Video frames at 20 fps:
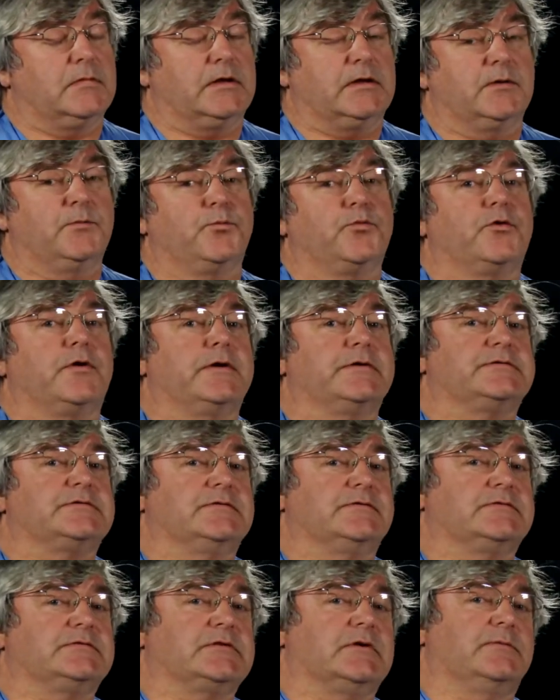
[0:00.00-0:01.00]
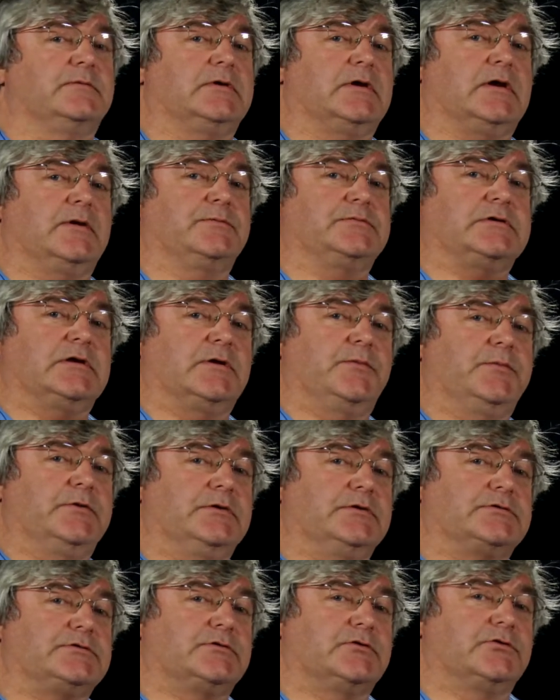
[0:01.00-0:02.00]
impressive sometimes how many
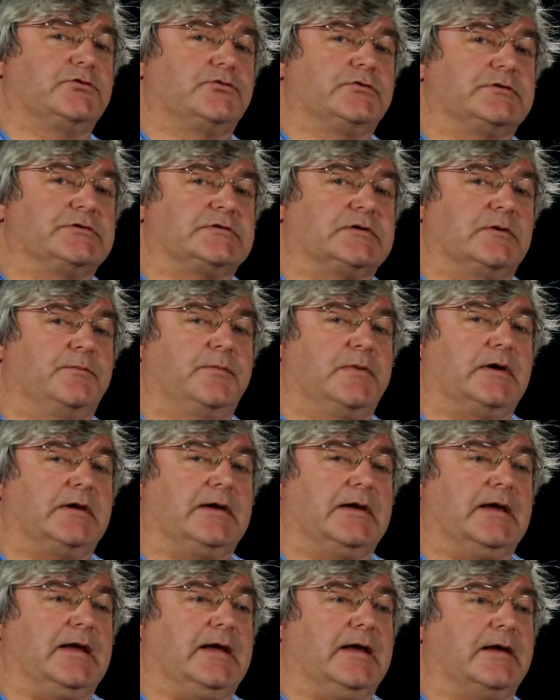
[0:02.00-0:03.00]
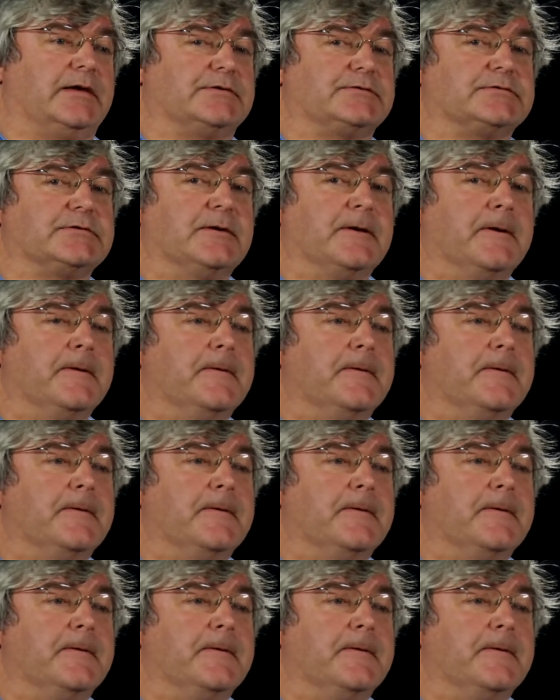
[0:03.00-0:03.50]
surgeries somebody has.